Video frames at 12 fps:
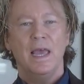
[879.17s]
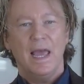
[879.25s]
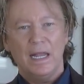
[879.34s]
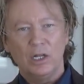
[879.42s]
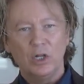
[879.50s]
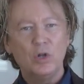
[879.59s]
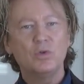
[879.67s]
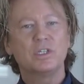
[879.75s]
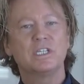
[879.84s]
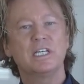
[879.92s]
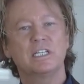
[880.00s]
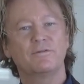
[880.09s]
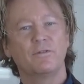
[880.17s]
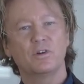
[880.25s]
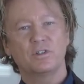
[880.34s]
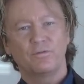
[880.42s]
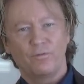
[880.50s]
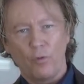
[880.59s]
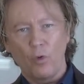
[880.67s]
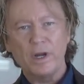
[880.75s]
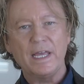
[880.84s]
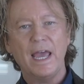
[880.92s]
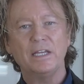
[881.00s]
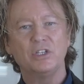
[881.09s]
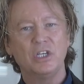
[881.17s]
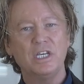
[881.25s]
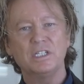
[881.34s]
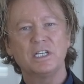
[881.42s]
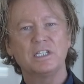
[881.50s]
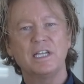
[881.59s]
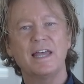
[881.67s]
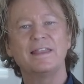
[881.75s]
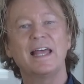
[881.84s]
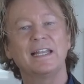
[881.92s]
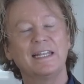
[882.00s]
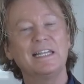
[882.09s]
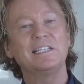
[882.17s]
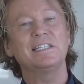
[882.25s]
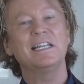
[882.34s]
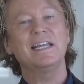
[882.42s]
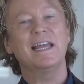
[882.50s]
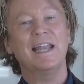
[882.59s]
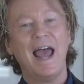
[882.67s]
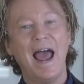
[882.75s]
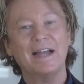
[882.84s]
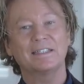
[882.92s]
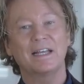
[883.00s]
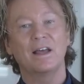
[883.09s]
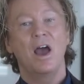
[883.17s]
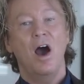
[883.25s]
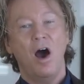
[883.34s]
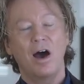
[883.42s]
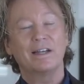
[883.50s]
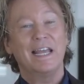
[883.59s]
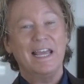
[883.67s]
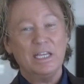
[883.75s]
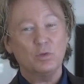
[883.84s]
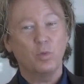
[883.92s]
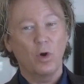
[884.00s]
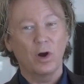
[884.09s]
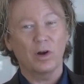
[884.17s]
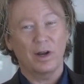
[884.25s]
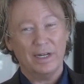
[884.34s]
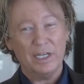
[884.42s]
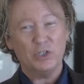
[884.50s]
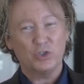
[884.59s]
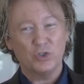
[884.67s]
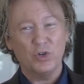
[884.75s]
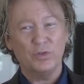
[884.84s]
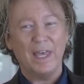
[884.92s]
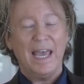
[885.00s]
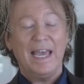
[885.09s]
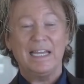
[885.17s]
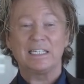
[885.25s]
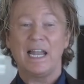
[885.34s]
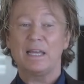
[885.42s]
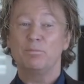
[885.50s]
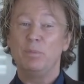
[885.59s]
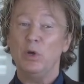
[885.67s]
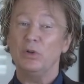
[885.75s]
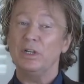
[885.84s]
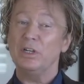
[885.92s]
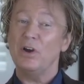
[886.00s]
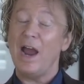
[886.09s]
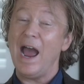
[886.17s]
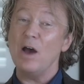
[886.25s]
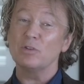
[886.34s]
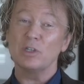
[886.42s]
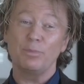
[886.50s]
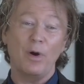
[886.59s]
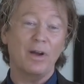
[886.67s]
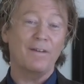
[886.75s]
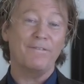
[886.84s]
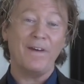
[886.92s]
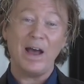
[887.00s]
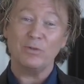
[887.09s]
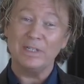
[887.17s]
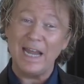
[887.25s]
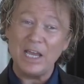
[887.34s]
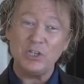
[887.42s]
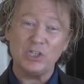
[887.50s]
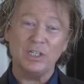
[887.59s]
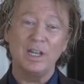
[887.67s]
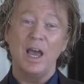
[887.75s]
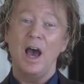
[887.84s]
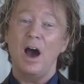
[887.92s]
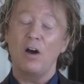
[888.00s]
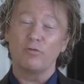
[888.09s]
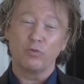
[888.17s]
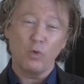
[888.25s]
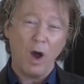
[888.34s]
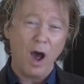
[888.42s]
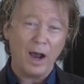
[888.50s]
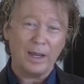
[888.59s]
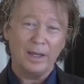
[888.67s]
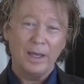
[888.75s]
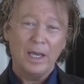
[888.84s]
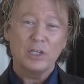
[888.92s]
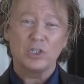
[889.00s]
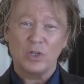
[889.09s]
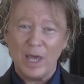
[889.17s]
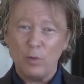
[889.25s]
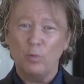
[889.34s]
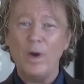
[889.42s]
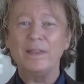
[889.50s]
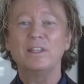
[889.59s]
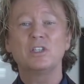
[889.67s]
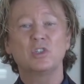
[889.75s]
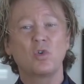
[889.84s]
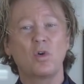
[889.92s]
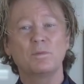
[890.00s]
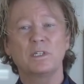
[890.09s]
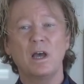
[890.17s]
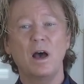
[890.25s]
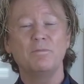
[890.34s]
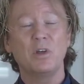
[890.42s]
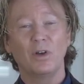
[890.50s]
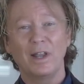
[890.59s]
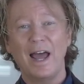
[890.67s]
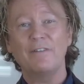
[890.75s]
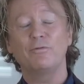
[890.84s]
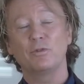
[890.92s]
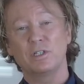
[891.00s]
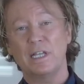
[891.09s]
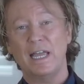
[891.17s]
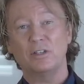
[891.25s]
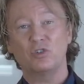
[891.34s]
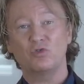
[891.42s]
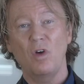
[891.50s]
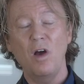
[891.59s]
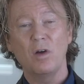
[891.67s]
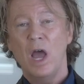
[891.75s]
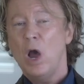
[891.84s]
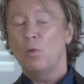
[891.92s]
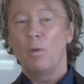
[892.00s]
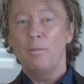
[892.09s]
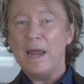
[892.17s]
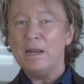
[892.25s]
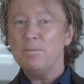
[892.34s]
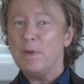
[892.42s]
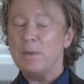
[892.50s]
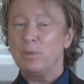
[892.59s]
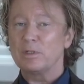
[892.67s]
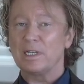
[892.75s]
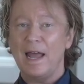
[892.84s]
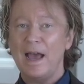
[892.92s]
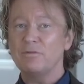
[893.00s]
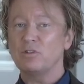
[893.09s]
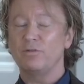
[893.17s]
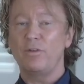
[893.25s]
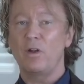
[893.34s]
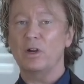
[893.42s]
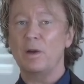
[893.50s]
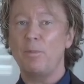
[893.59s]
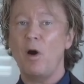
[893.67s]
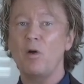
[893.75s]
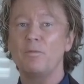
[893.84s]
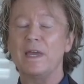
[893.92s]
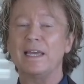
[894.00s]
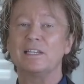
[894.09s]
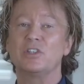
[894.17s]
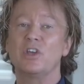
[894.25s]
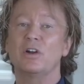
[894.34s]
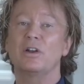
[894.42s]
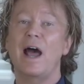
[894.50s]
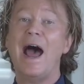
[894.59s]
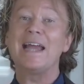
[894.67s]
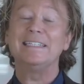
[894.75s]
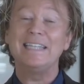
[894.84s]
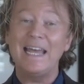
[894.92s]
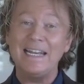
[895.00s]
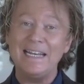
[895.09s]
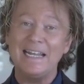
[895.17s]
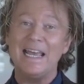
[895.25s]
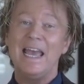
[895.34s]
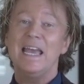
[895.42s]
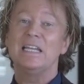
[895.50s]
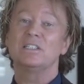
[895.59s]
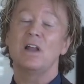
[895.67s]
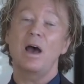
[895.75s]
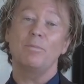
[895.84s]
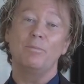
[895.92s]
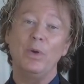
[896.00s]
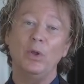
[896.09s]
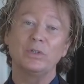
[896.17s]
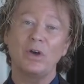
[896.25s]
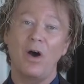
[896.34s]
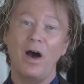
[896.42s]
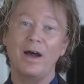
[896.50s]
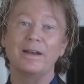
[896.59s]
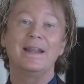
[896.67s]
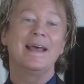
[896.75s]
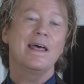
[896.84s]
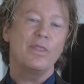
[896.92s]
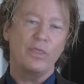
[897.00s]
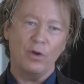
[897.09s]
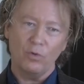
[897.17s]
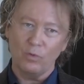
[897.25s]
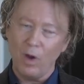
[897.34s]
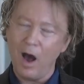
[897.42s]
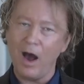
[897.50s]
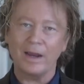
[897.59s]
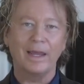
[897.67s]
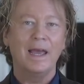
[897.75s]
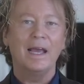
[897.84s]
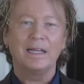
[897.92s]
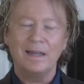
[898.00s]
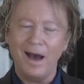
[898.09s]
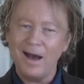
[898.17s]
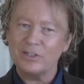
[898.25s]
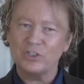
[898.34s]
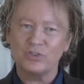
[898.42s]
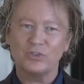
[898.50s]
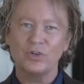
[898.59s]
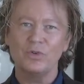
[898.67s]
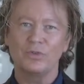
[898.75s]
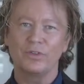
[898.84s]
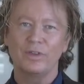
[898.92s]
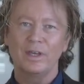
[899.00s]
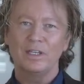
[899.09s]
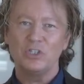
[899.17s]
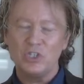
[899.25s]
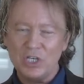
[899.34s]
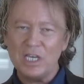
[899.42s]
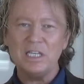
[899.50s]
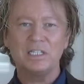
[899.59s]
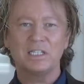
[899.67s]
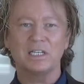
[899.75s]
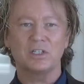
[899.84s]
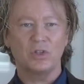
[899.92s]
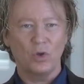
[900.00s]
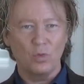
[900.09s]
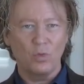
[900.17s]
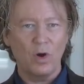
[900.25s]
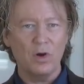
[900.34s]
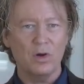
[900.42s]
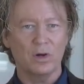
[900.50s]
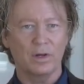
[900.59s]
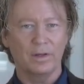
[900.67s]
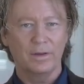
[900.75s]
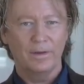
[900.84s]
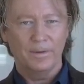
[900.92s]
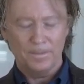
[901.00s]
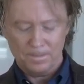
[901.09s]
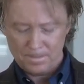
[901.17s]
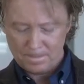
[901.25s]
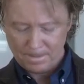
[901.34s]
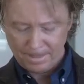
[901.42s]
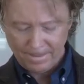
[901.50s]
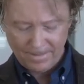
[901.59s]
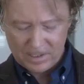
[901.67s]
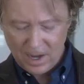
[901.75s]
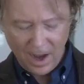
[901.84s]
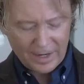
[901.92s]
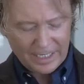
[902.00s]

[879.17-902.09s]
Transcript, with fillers: In Luke 6, verse 48, Jesus said that listening and acting on His word, on His truth, is like building your house upon a foundation of rock so that when the storms come, your life will stand strong. Well, many people's lives are falling apart because their identity is not built on the rock, God's truth, Jesus, the Word. God